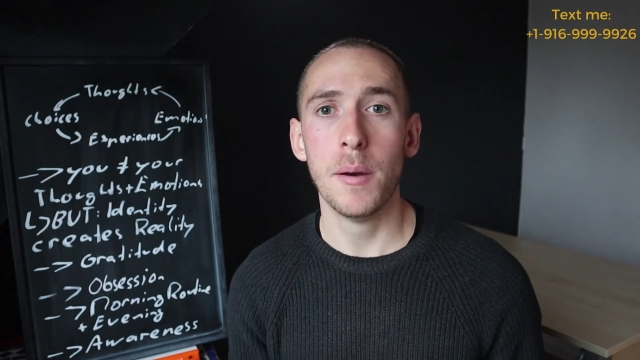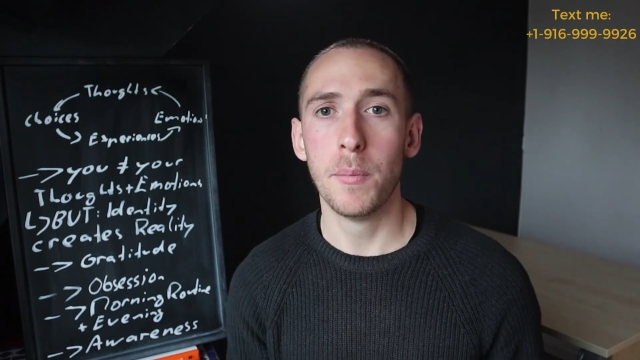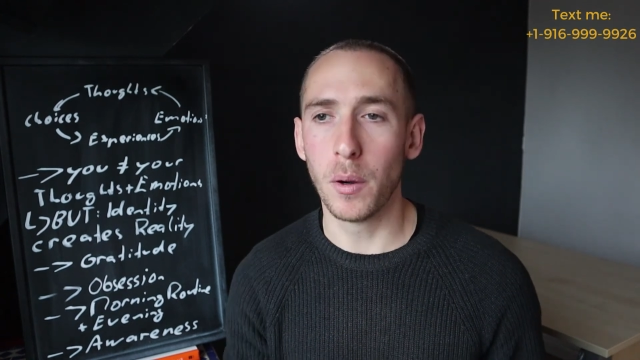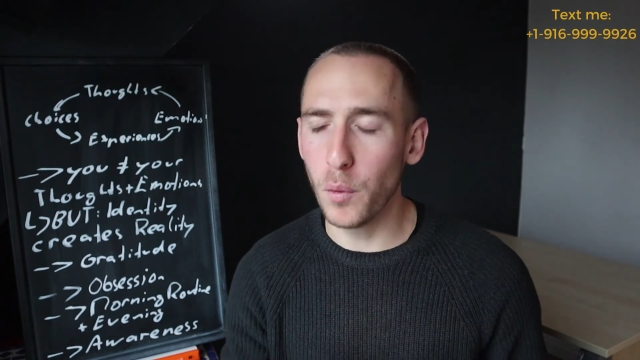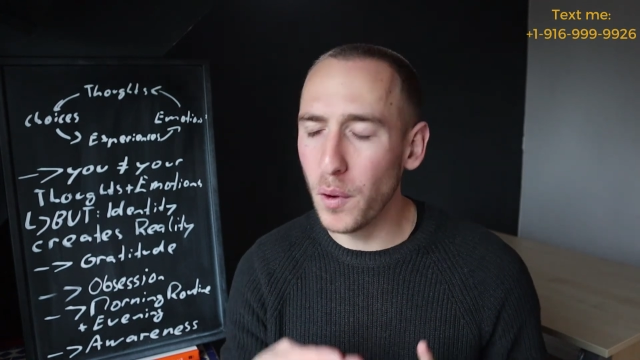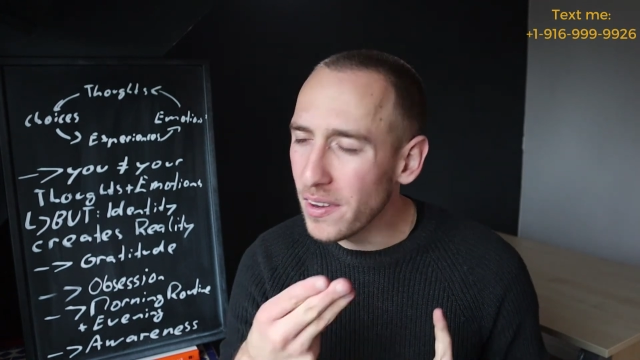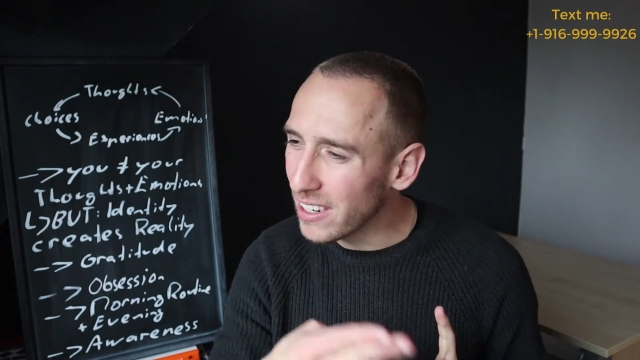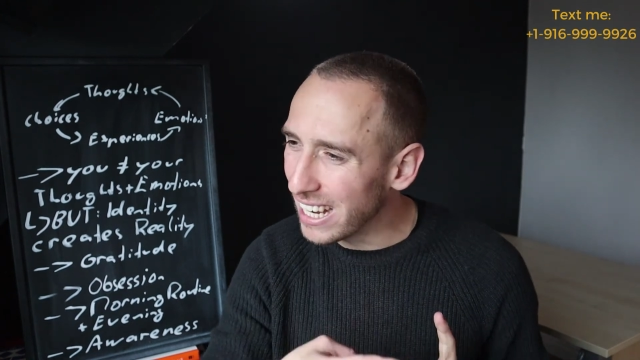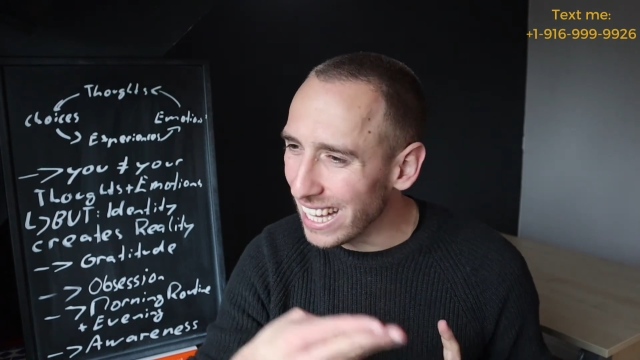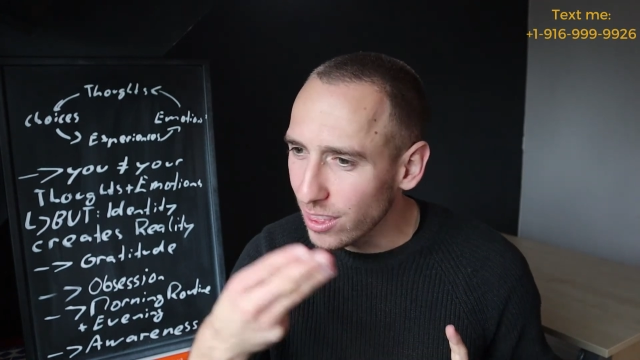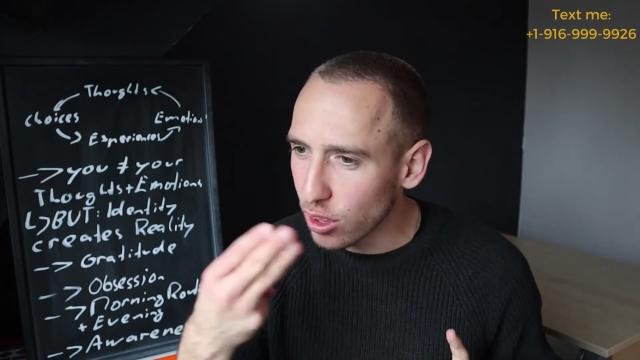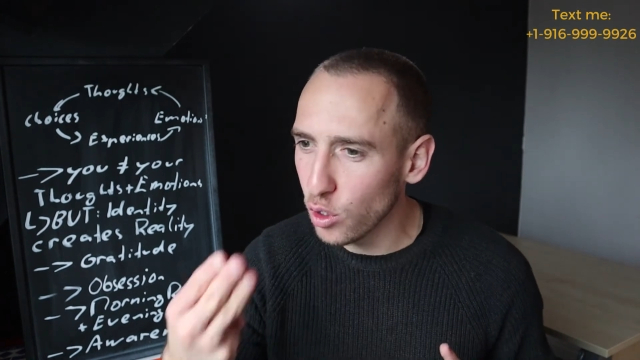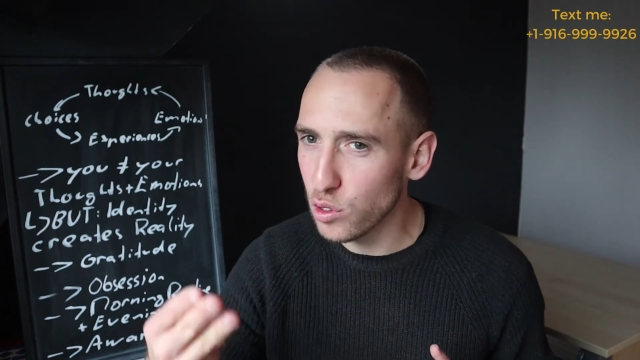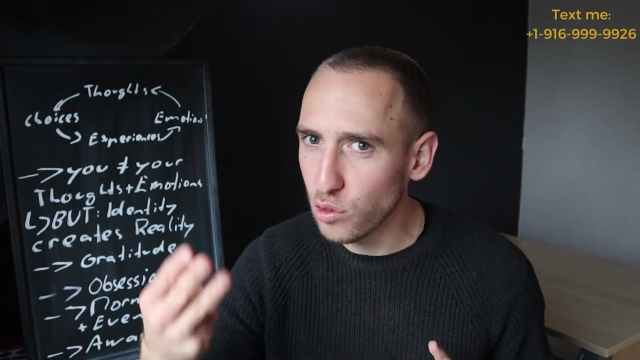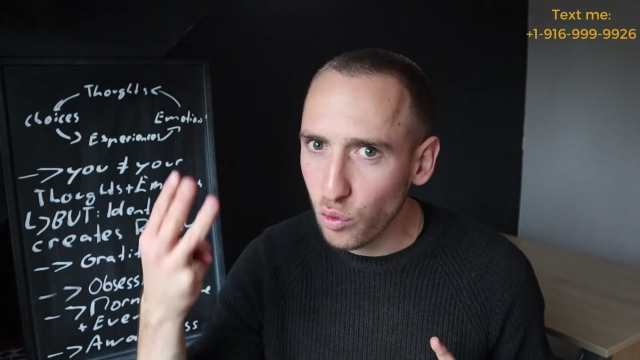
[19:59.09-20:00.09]
But when you
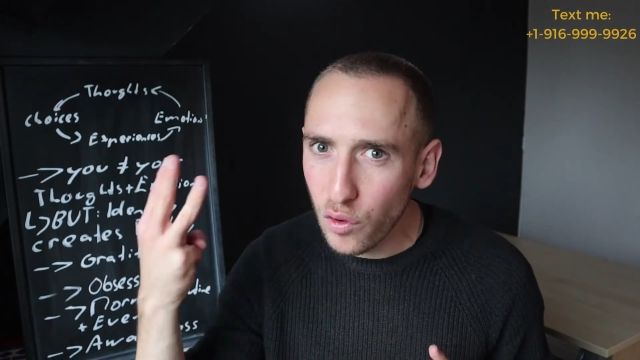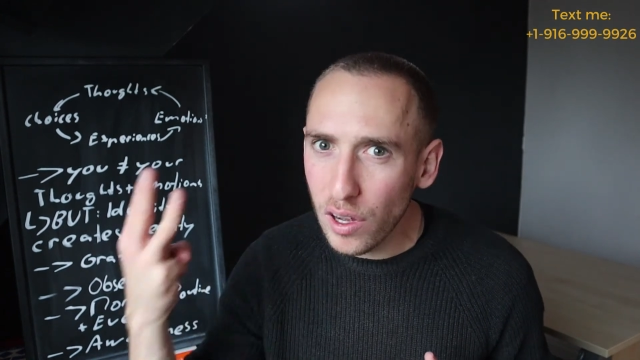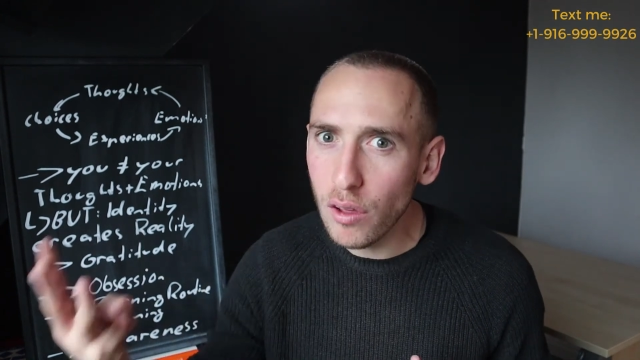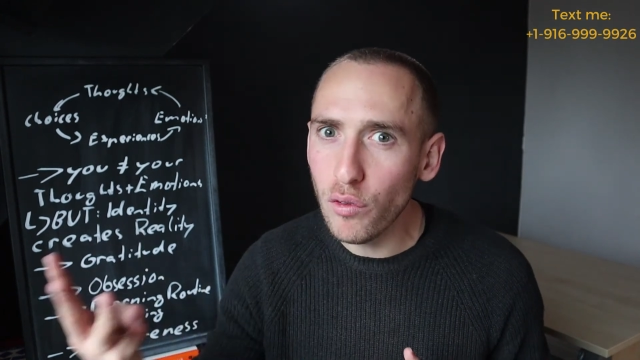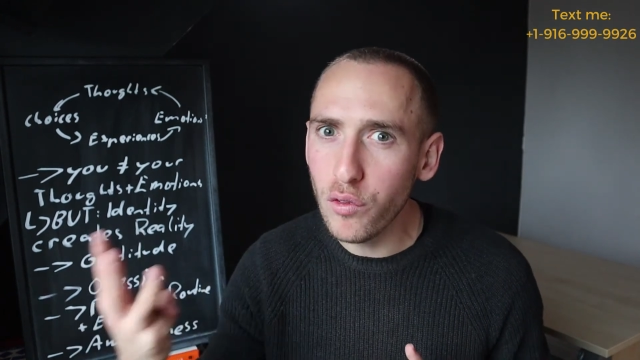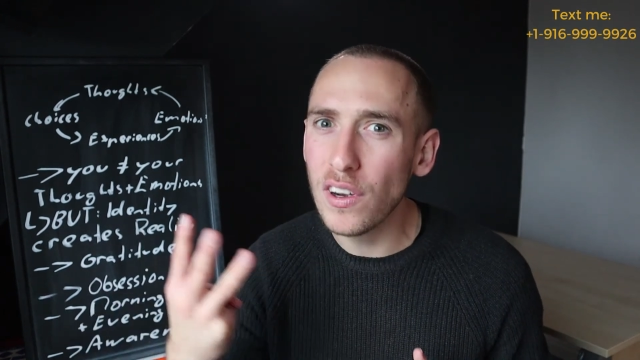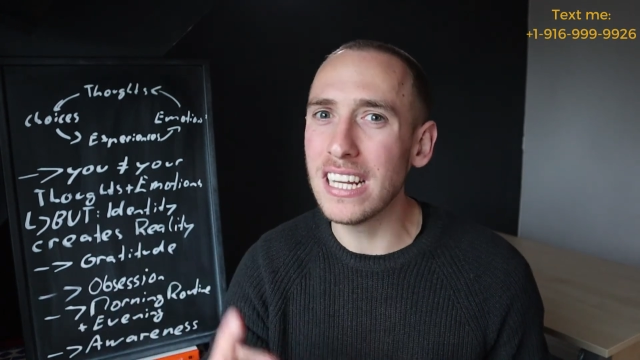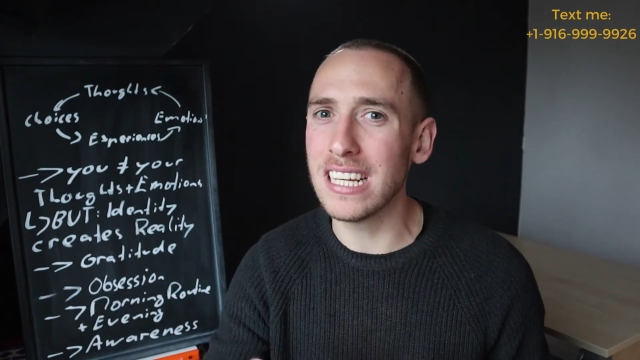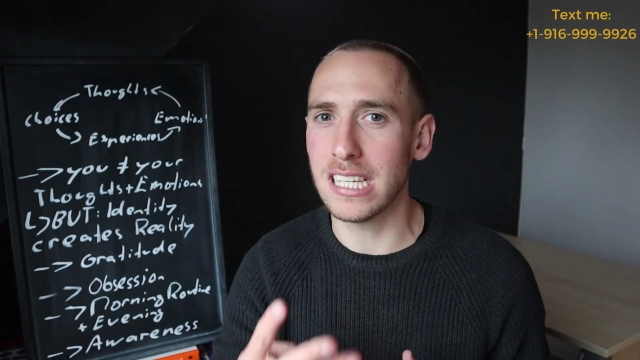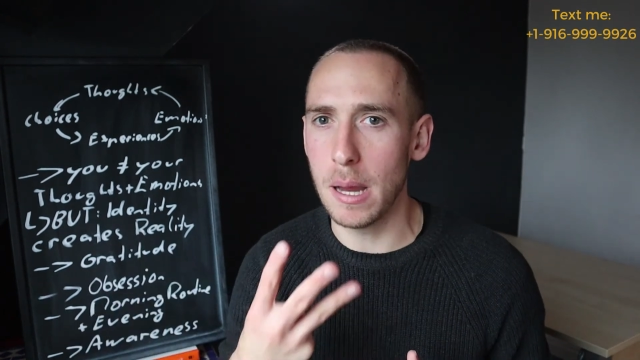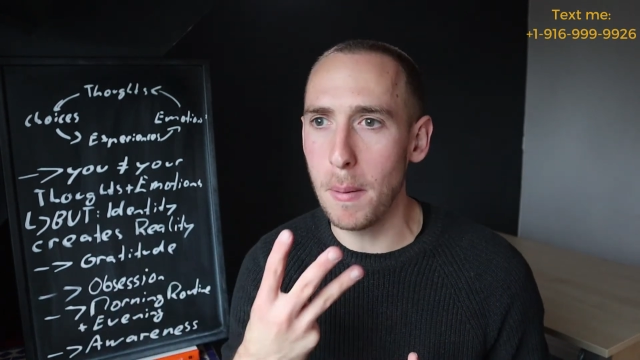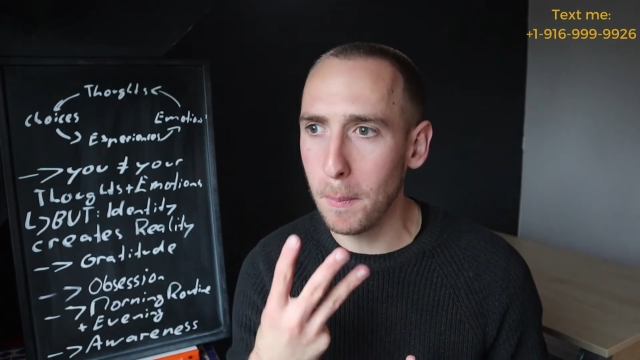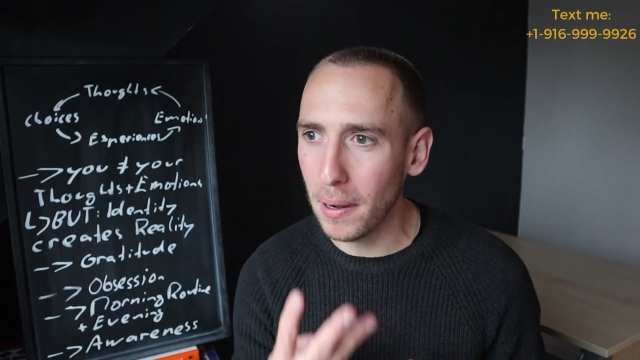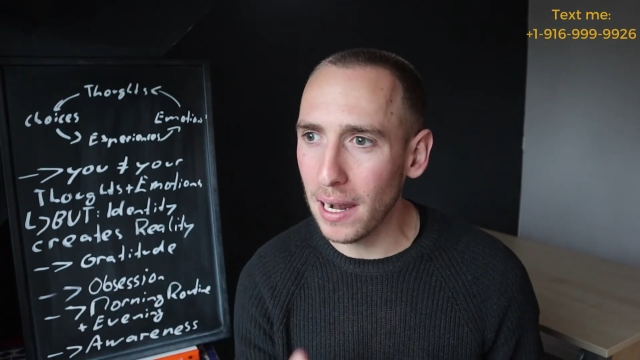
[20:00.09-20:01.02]
get those three things in